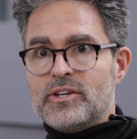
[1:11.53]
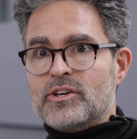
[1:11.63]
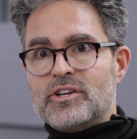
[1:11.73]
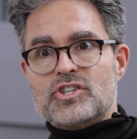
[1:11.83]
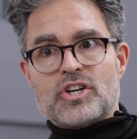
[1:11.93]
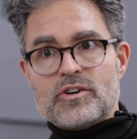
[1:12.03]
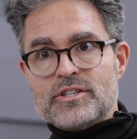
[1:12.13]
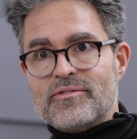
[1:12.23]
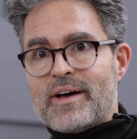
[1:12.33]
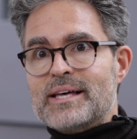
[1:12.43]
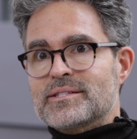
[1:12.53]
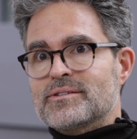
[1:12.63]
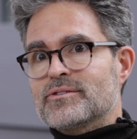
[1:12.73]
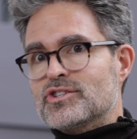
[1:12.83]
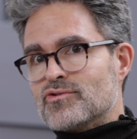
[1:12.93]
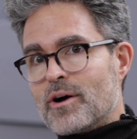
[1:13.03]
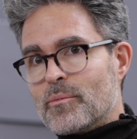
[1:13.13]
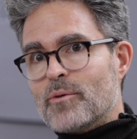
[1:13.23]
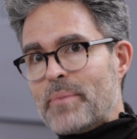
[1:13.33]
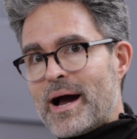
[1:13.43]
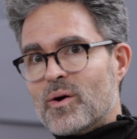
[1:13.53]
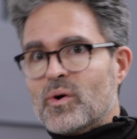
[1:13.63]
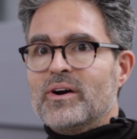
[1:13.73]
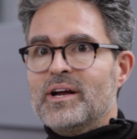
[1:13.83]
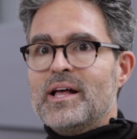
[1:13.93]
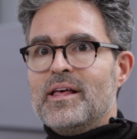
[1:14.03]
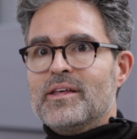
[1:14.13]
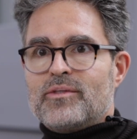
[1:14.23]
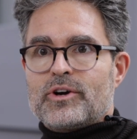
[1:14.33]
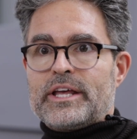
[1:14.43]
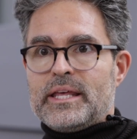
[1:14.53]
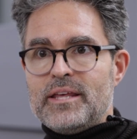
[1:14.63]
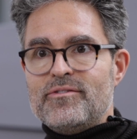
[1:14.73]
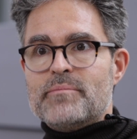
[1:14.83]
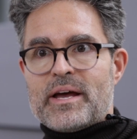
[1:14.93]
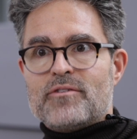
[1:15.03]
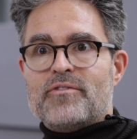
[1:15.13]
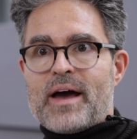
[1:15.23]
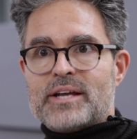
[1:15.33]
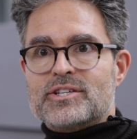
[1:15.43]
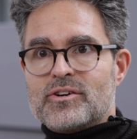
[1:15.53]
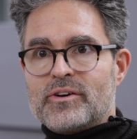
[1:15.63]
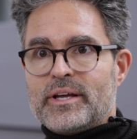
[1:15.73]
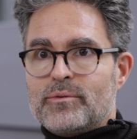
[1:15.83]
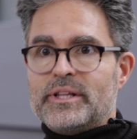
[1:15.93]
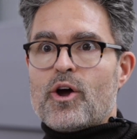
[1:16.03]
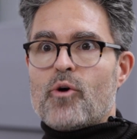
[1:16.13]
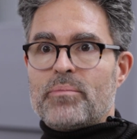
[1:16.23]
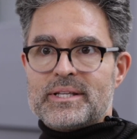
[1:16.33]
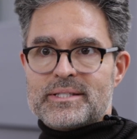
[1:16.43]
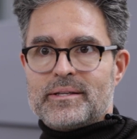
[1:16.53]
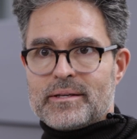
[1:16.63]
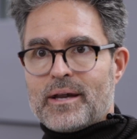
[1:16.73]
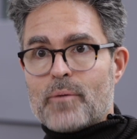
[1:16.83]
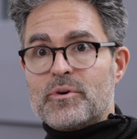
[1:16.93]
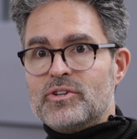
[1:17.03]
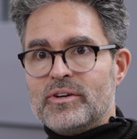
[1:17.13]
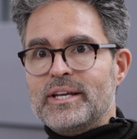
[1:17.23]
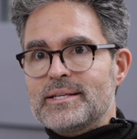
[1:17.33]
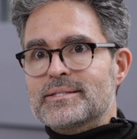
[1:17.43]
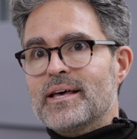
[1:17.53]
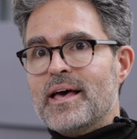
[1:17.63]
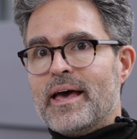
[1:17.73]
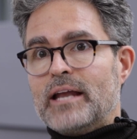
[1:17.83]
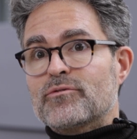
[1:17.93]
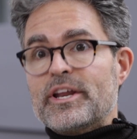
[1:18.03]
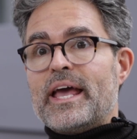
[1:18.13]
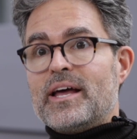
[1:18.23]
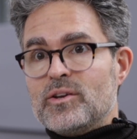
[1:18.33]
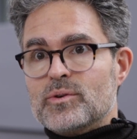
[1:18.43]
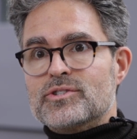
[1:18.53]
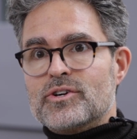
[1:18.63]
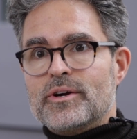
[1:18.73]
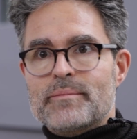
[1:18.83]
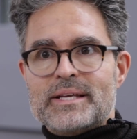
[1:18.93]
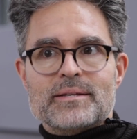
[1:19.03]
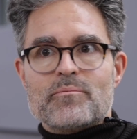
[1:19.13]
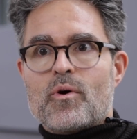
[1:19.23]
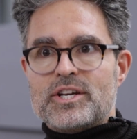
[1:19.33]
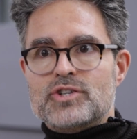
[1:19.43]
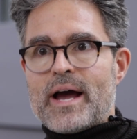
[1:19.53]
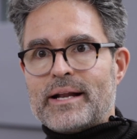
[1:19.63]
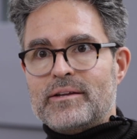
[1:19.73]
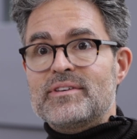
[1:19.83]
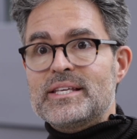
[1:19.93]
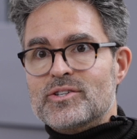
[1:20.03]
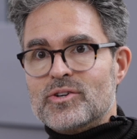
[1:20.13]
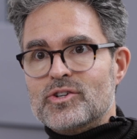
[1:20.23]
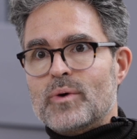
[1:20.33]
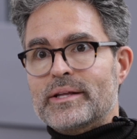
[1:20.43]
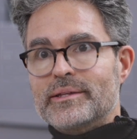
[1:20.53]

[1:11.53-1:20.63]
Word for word: You can charge it faster, draw more power. For the EV manufacturer, it really opens the opportunities. And for the end user, it makes it more attractive, easier to